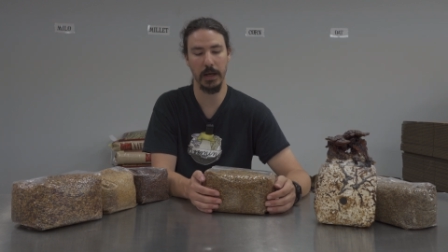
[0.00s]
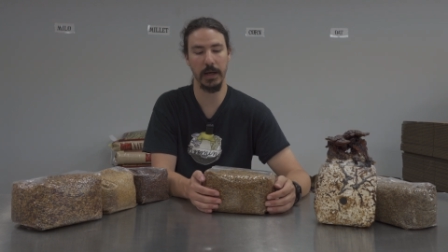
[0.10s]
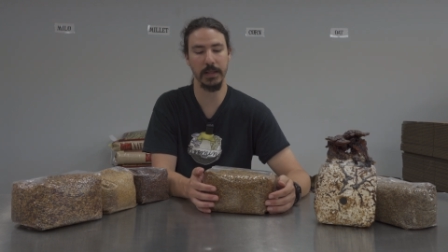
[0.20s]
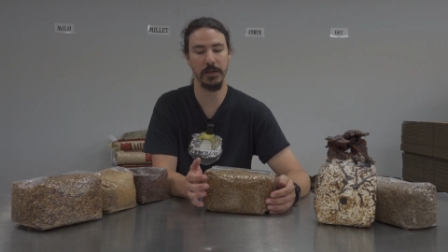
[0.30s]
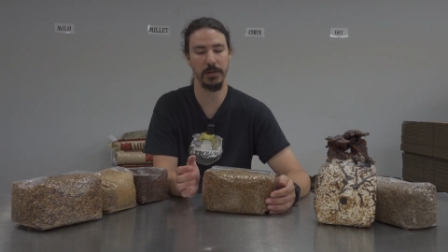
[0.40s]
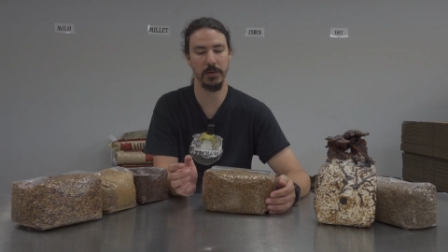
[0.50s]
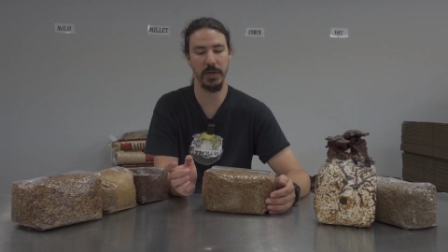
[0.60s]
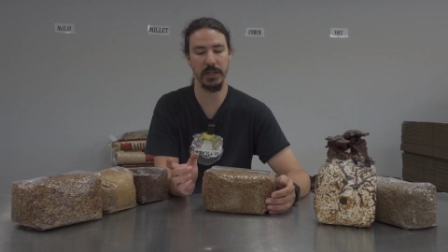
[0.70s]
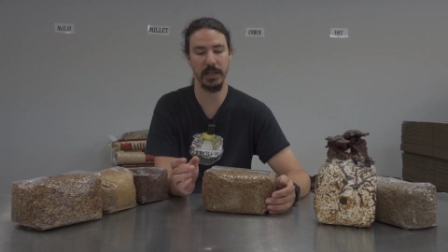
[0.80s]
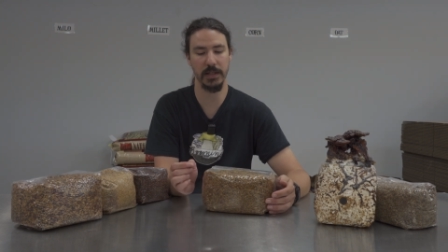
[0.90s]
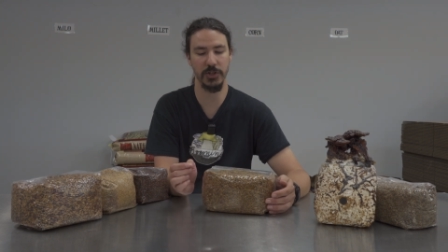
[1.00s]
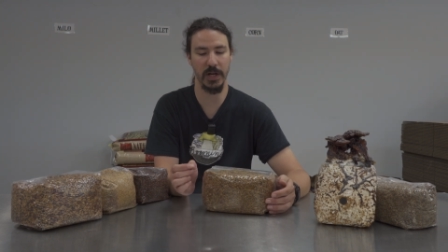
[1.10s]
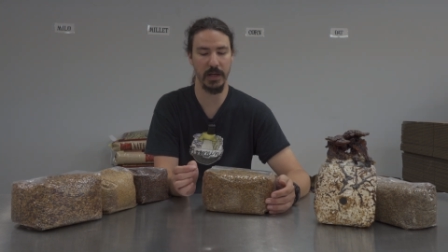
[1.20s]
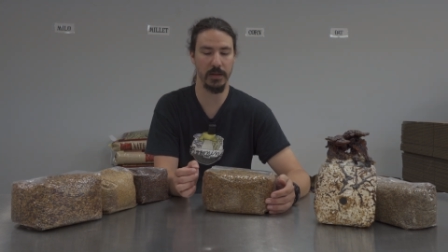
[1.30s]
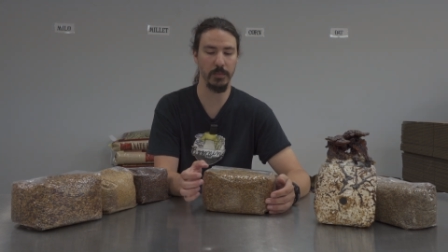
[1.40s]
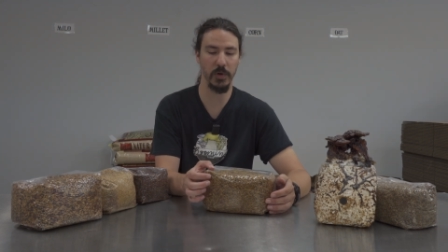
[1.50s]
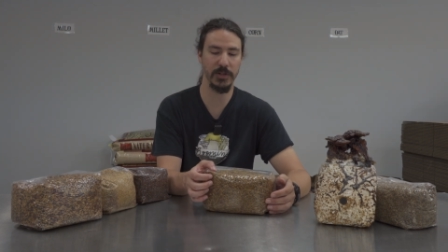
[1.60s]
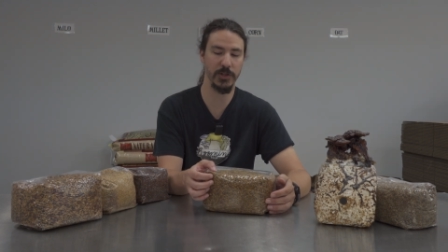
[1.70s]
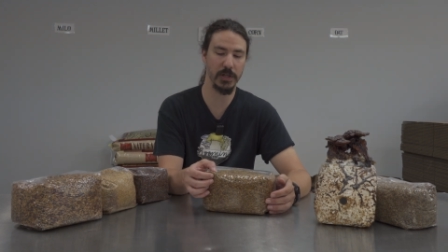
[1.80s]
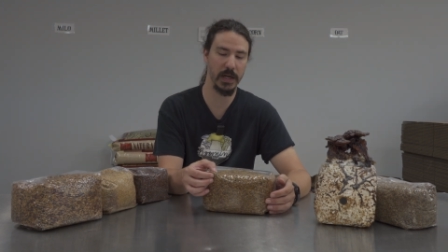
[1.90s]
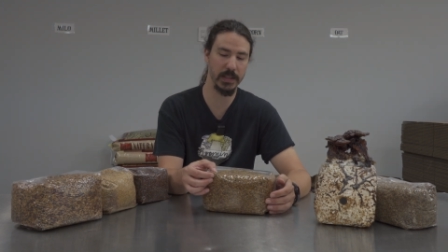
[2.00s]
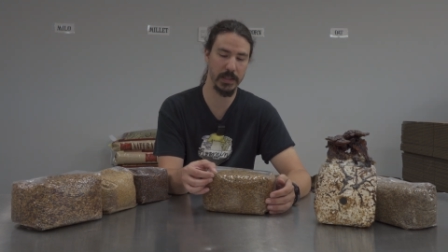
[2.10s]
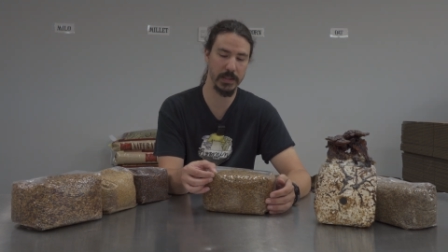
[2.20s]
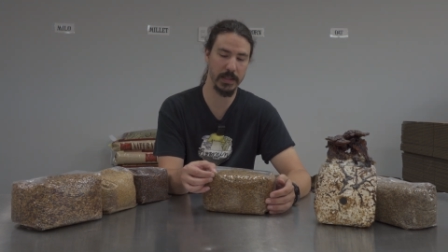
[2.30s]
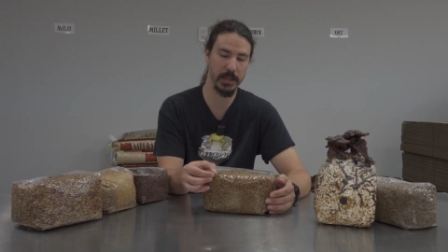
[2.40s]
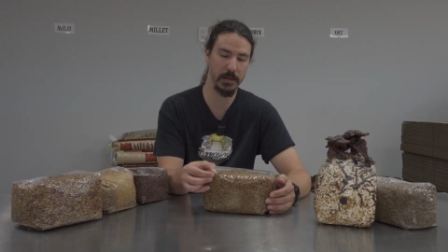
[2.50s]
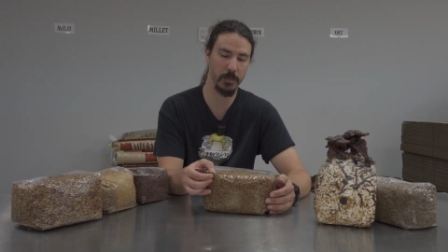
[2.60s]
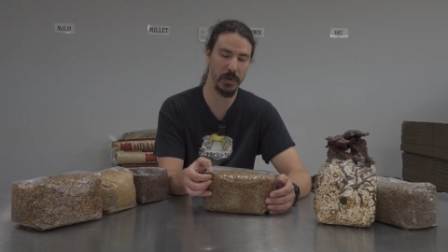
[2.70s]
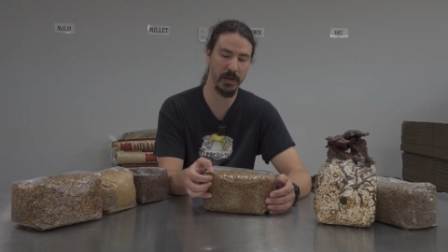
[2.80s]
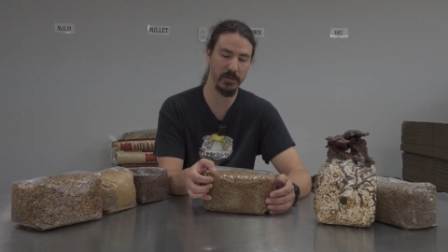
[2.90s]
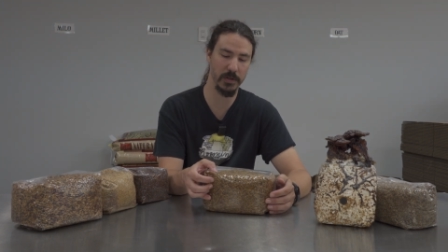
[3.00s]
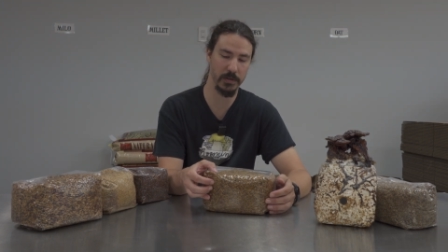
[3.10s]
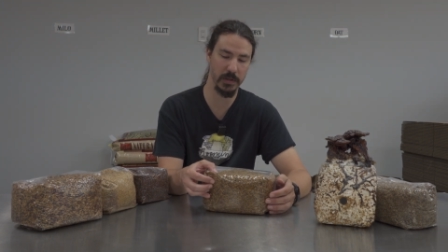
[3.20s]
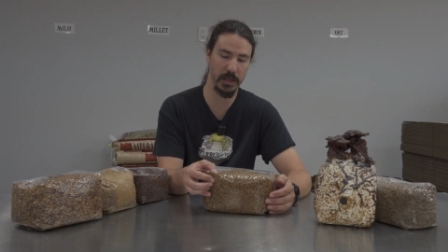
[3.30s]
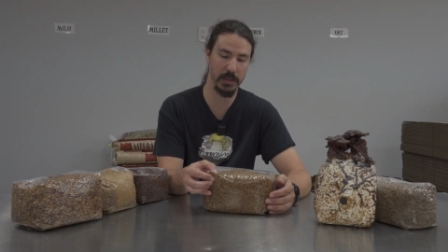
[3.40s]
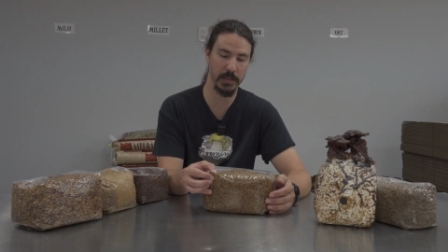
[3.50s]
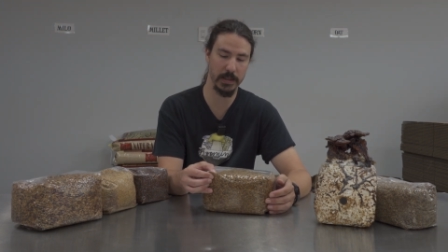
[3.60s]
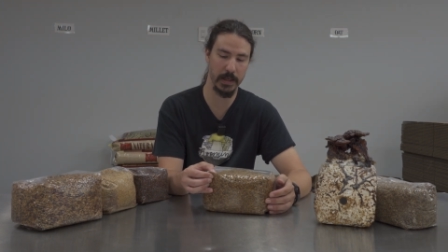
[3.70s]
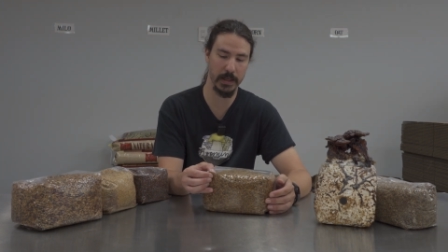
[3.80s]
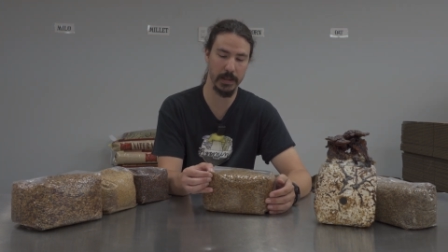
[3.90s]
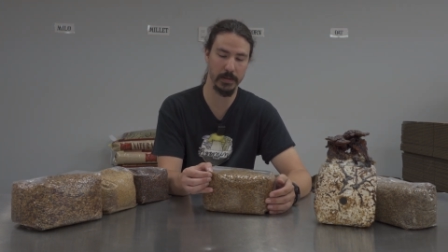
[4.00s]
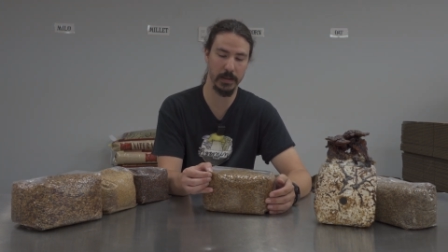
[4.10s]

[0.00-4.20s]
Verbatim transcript: Uh, it's also easy to check the moisture content in it whenever it's, uh,